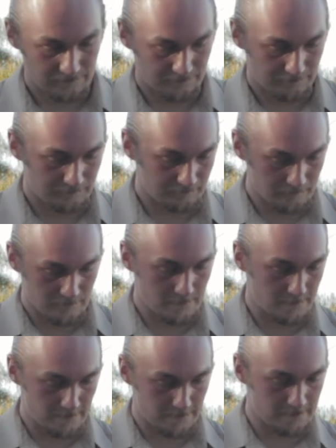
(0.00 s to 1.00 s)

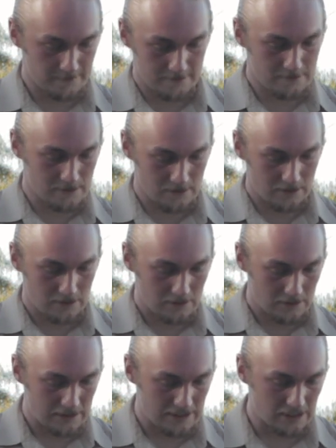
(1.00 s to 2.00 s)

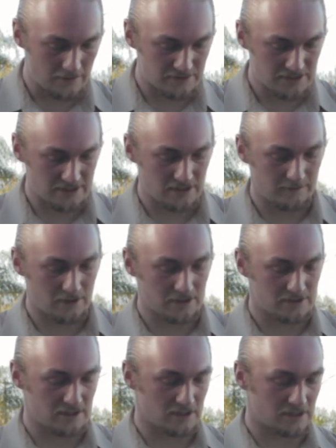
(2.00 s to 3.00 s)
And I got this idea
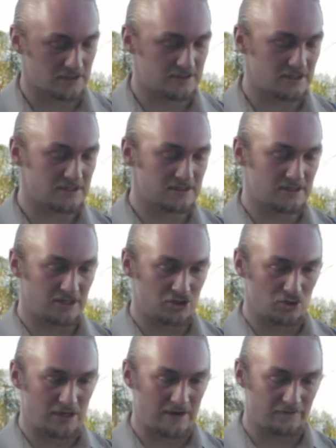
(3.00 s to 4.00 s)
because the consistency that
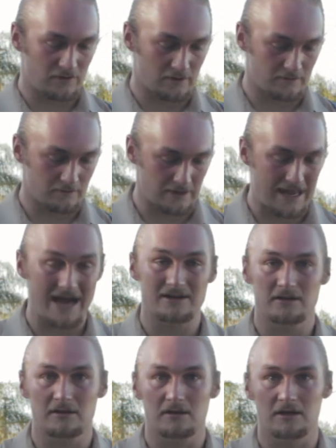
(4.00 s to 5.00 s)
you get from
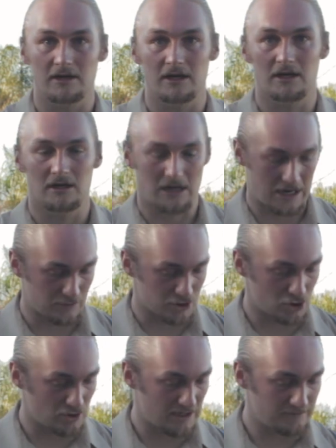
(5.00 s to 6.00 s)
adding the
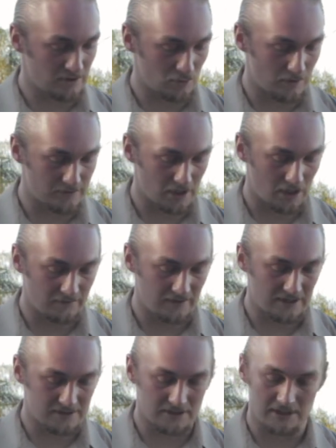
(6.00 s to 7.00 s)
Irish cream to the whipped
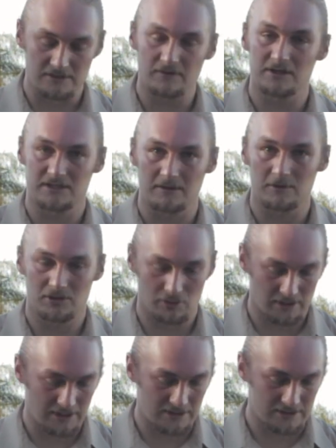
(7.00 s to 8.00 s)
coffee is very similar to
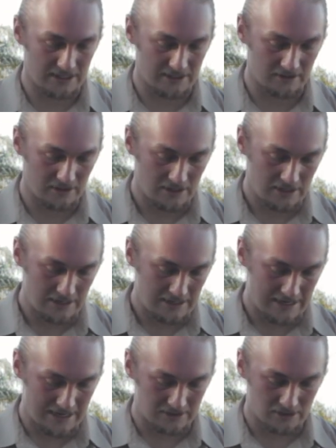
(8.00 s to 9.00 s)
a Guinness head,
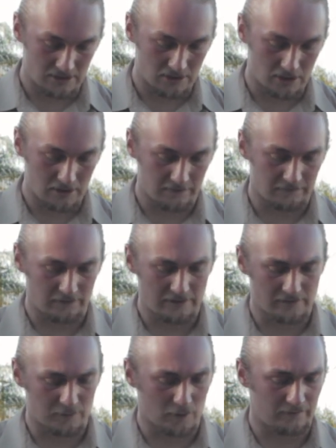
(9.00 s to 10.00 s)
and a lot of the
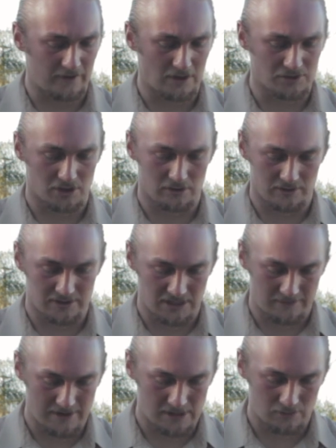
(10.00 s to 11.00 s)
flavor profiles are the
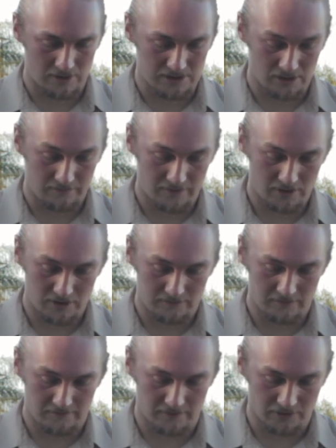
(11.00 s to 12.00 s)
same anyway, so I figured it'd
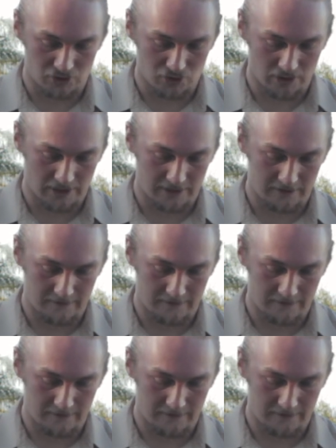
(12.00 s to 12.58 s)
be fun to try.